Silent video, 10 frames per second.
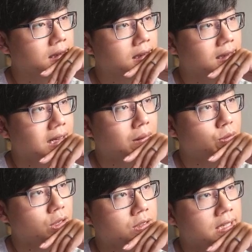How about we
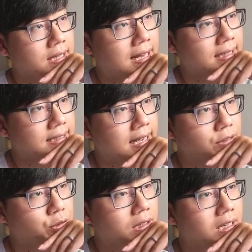also take the
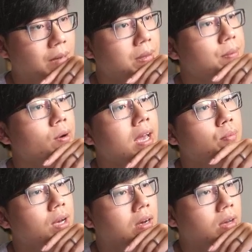Alexandra? And maybe okay,
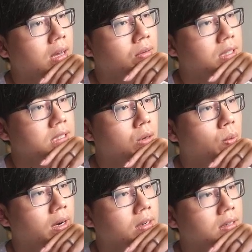okay, this could
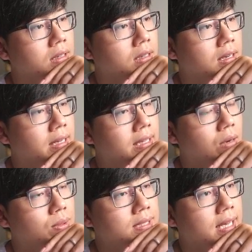work and then
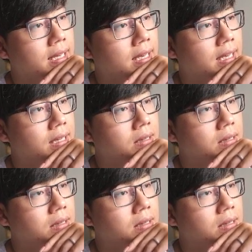we take in